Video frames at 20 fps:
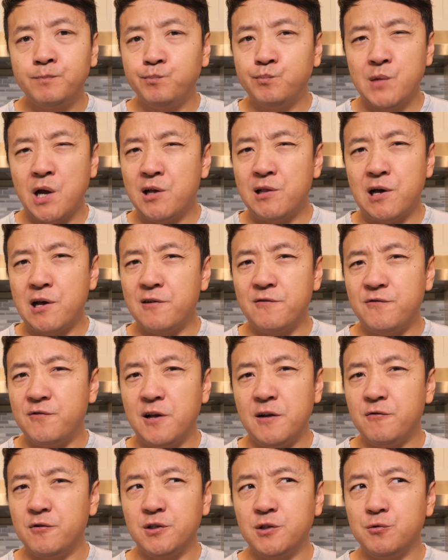Not a lot of
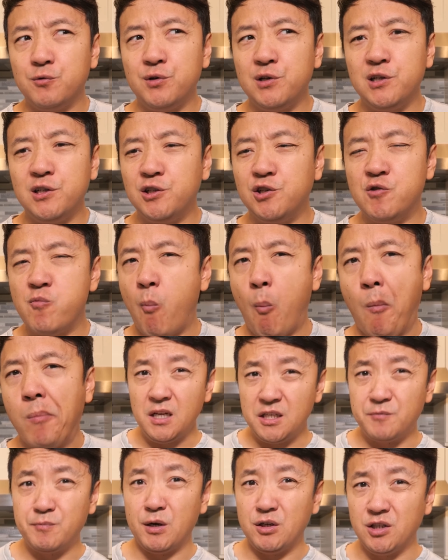flavor to release,
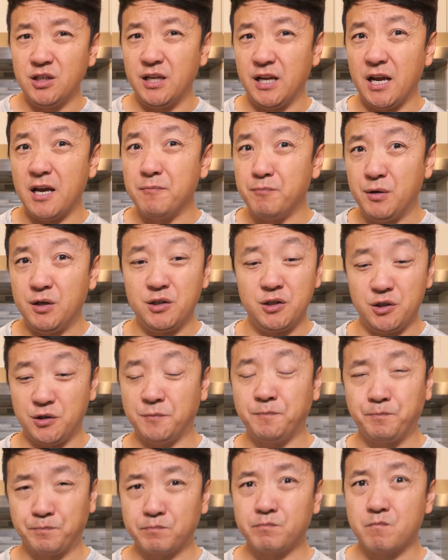especially the end pieces.
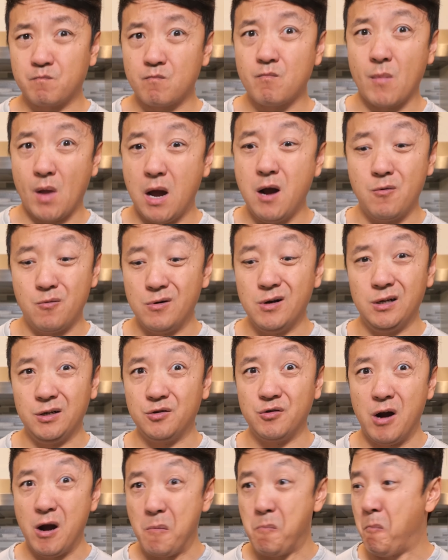Oh, really
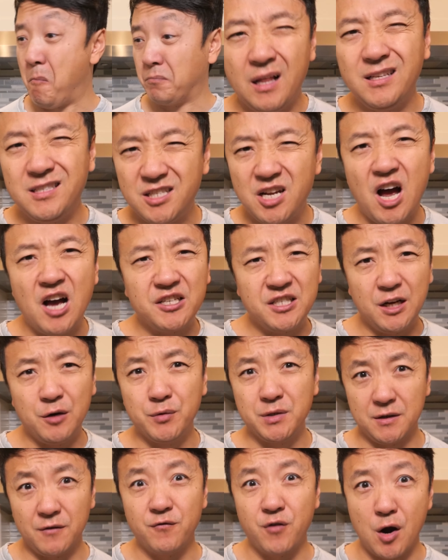dry. Let's toss it in
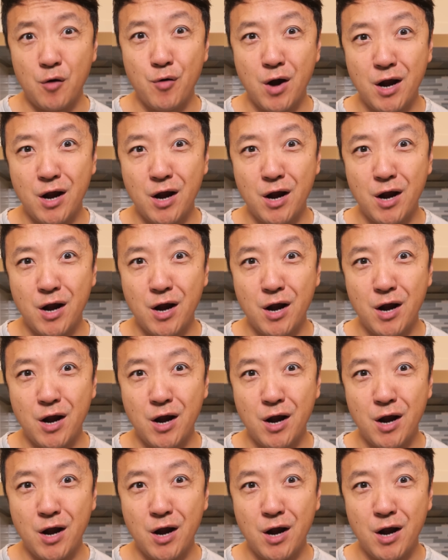with some fried